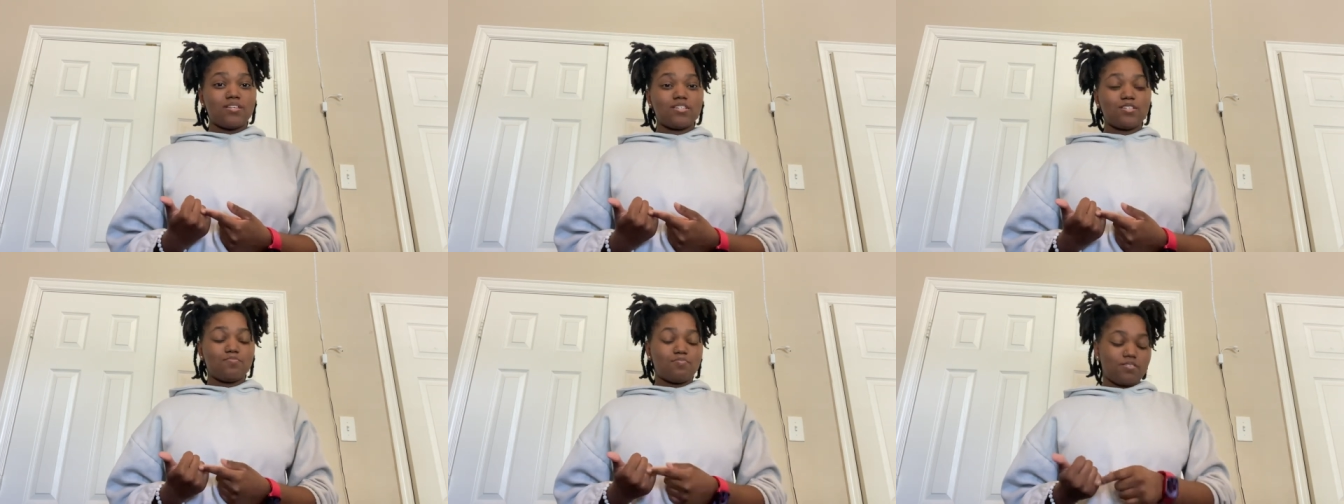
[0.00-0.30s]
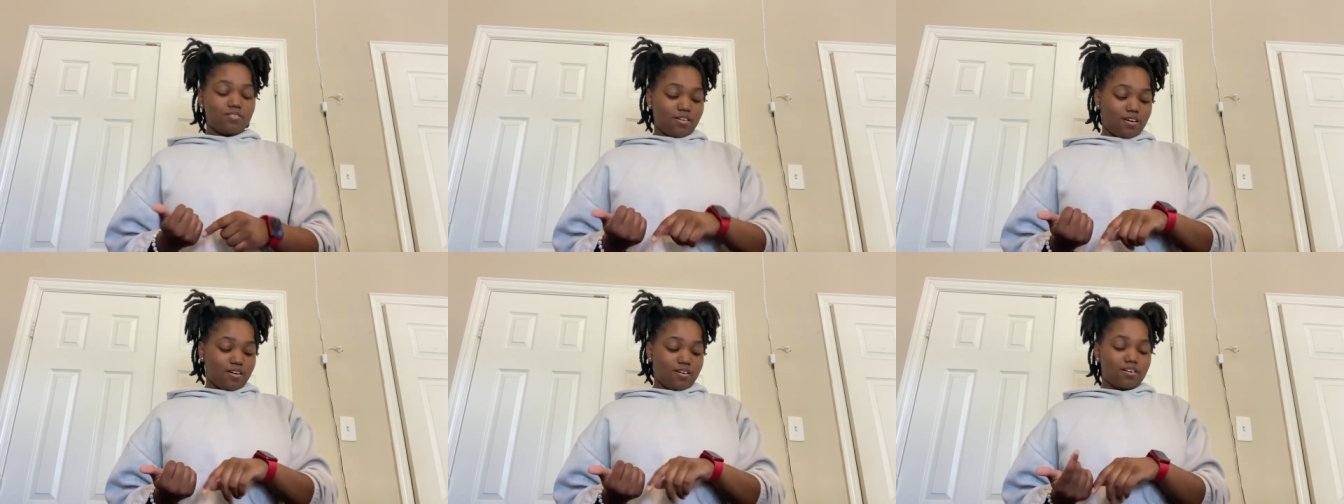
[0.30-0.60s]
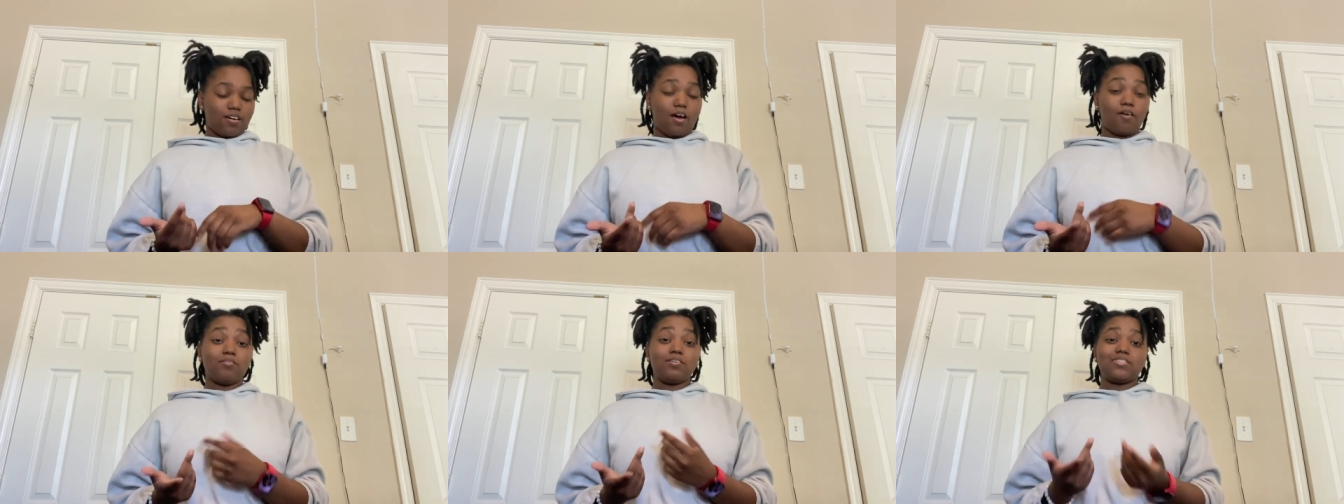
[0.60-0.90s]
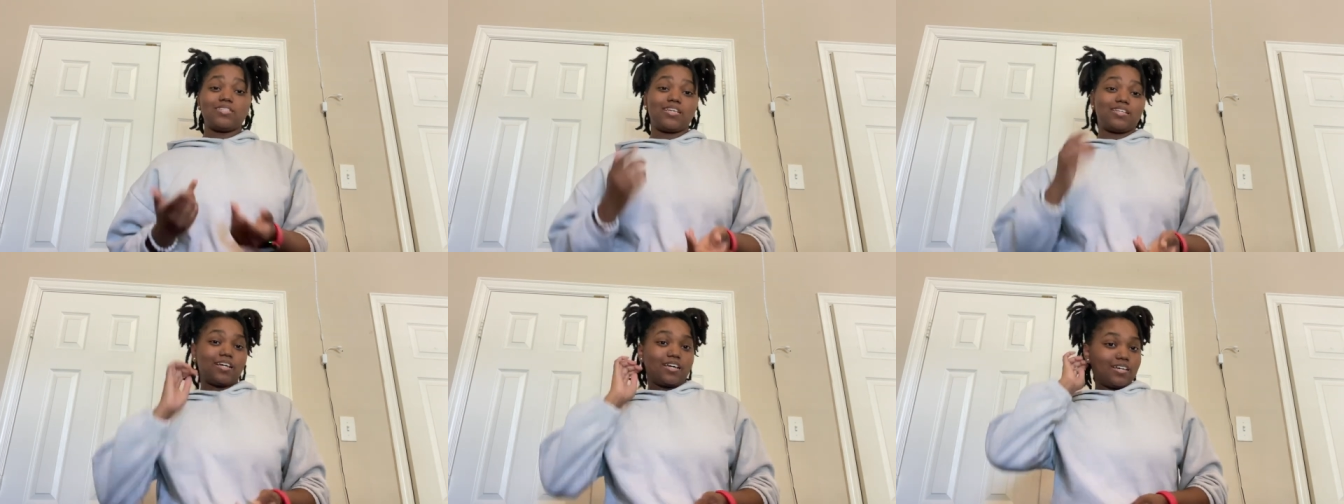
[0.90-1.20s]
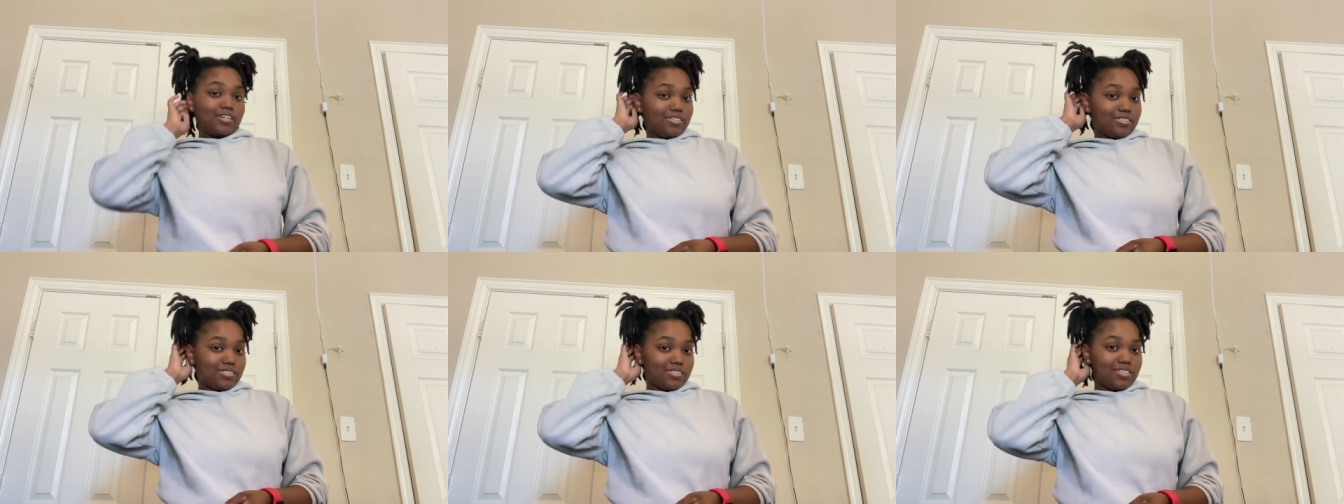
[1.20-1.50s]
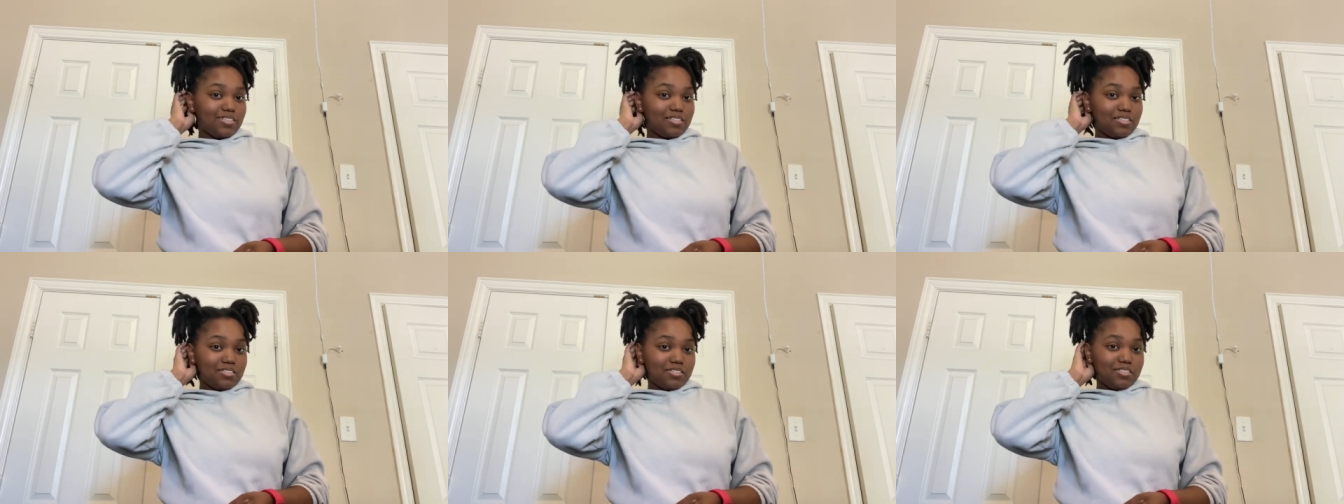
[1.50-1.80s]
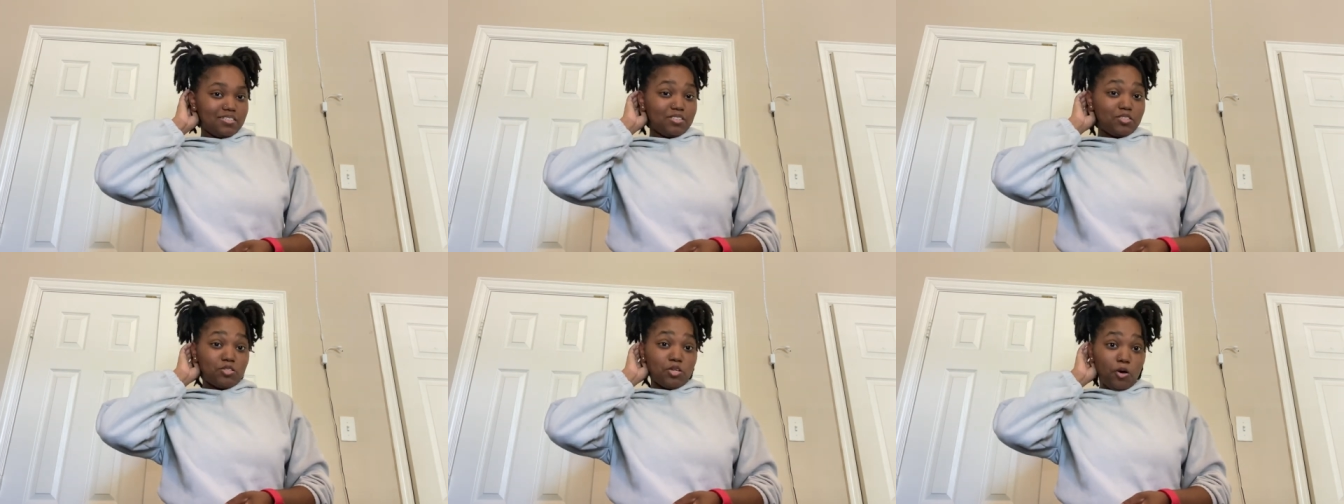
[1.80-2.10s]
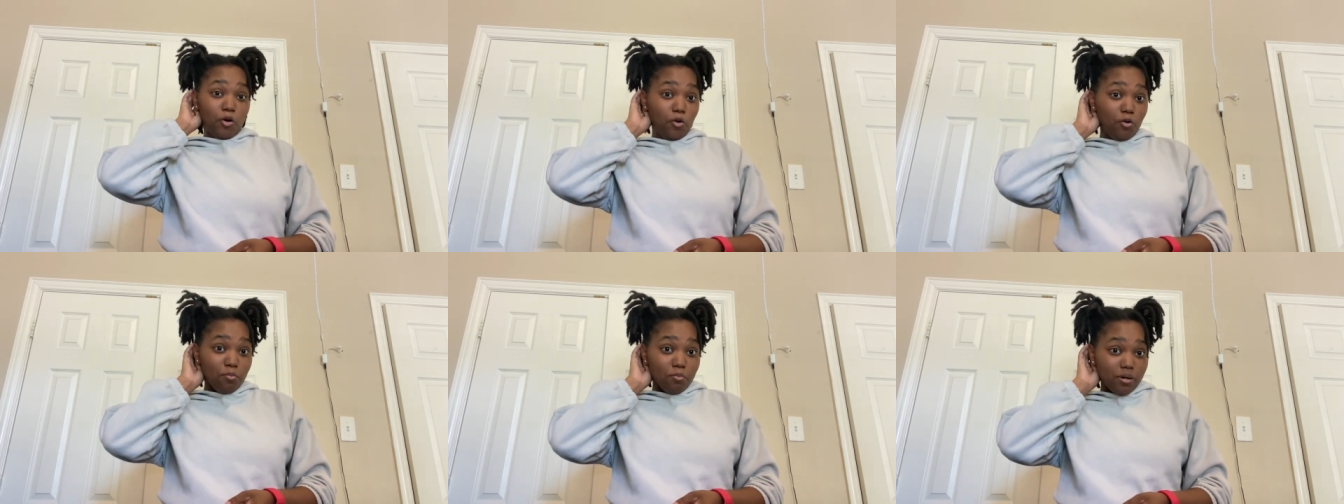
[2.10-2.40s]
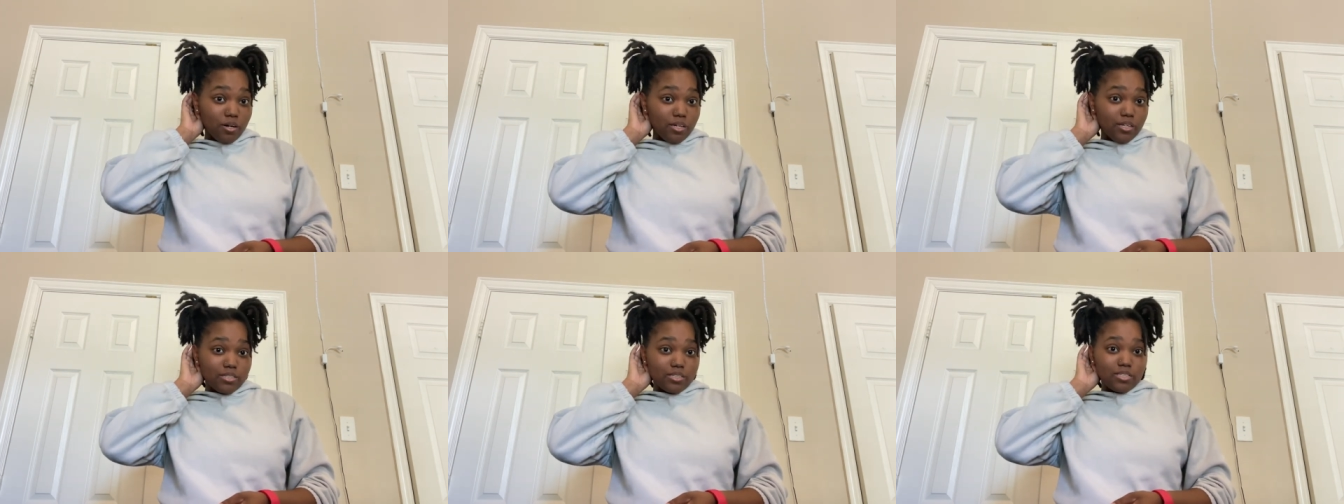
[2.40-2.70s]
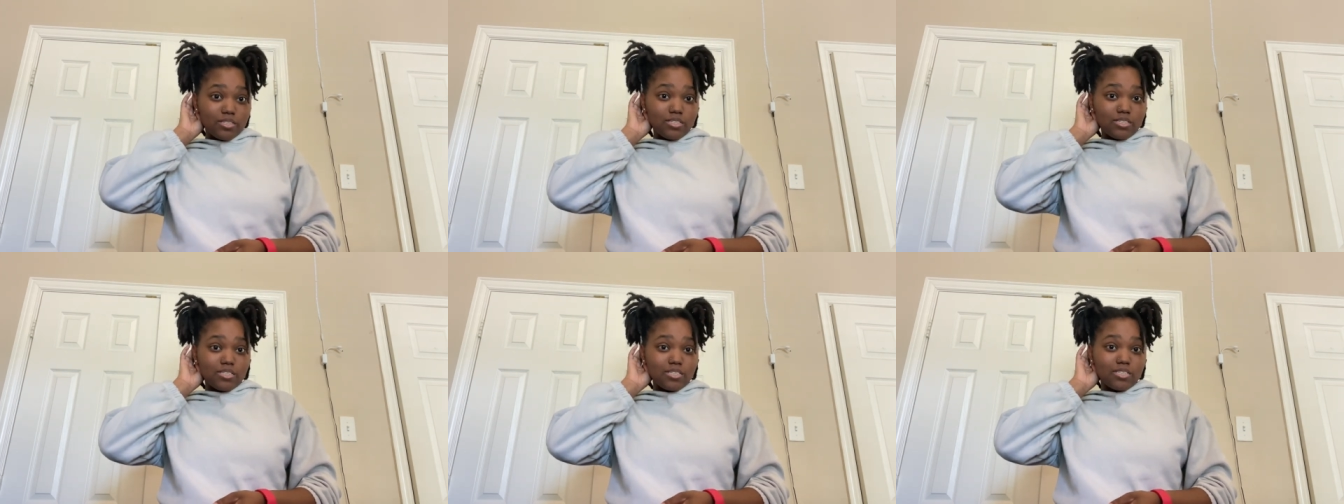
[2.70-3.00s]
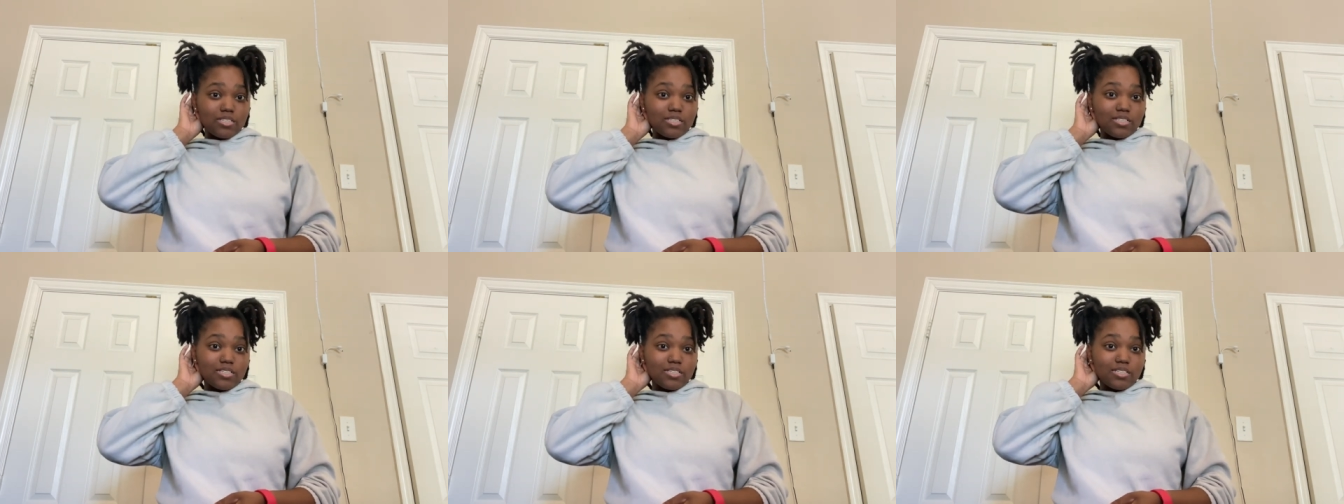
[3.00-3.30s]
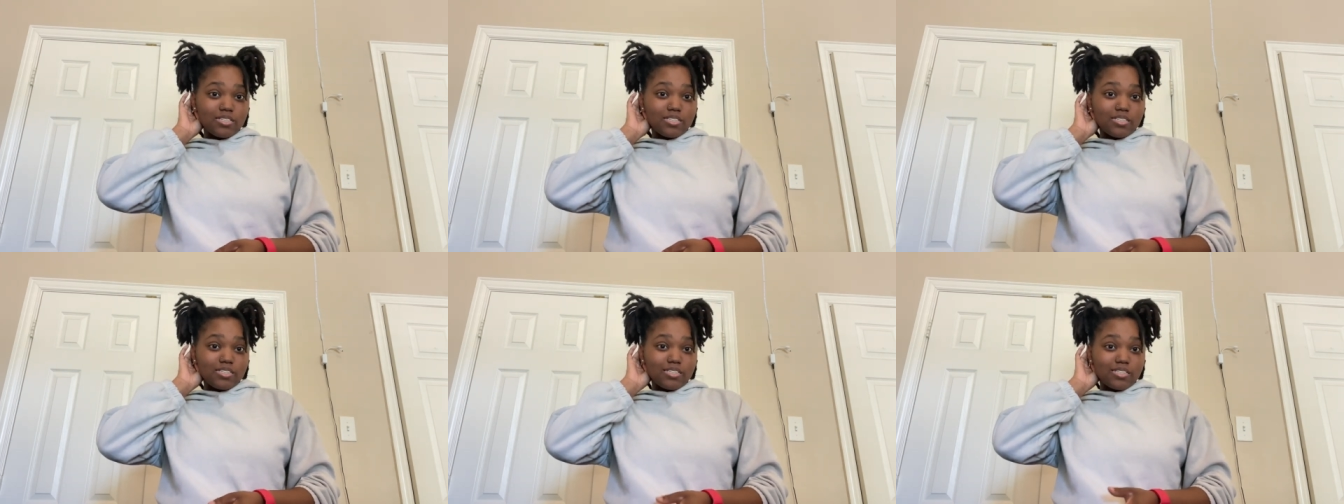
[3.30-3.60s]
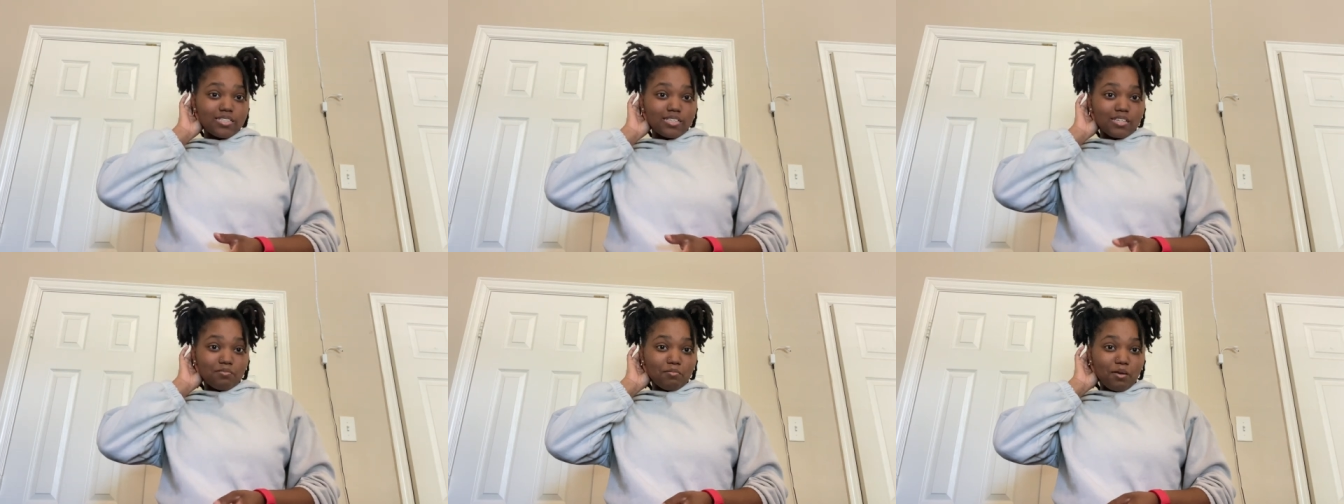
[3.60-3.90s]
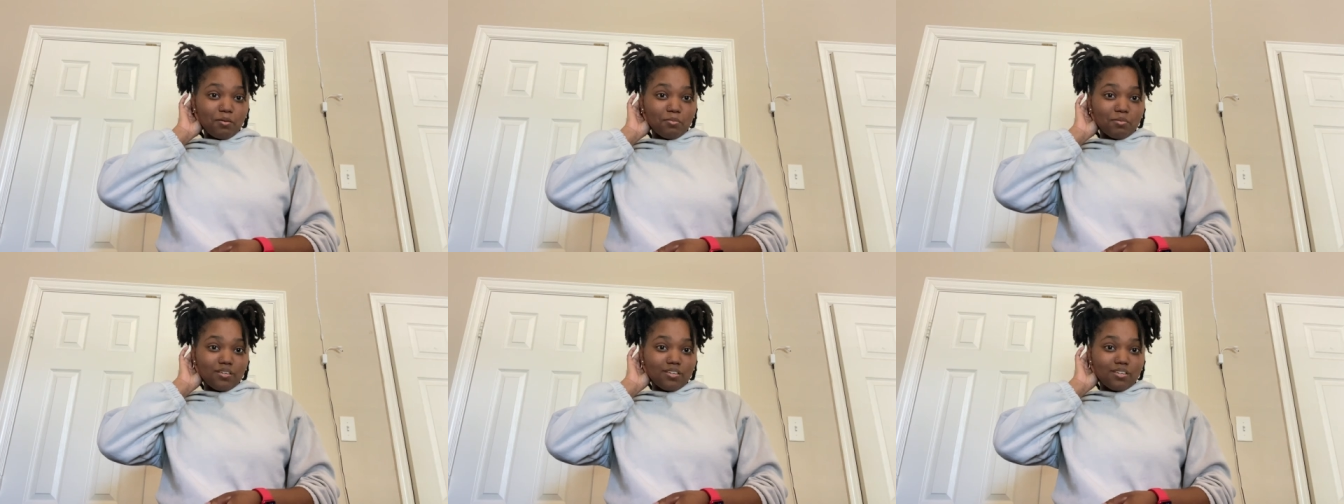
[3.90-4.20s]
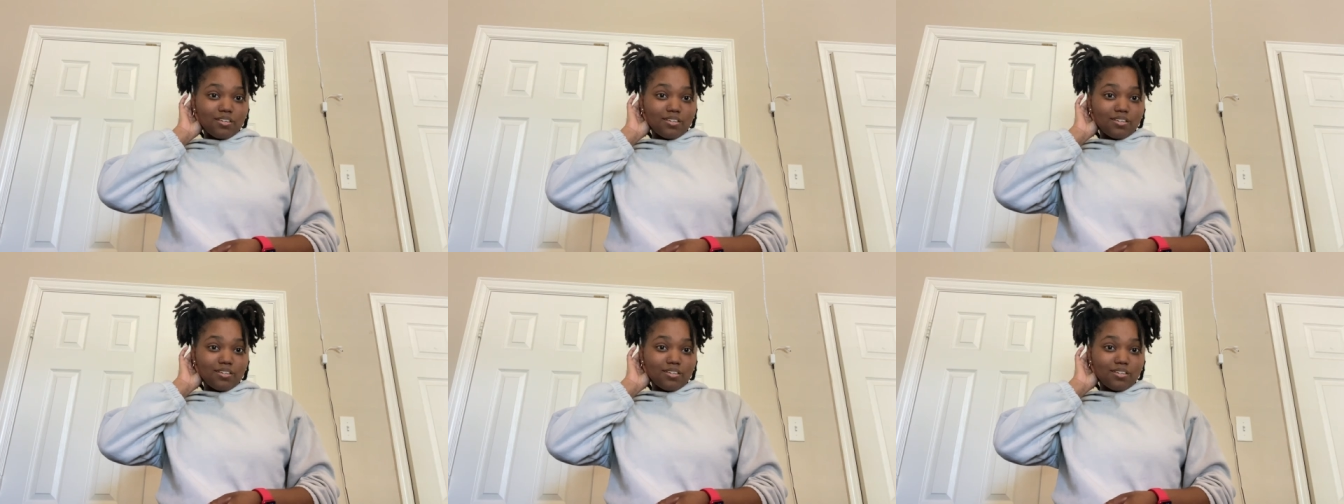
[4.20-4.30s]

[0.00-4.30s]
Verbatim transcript: It's been like, I want to say like two months, maybe,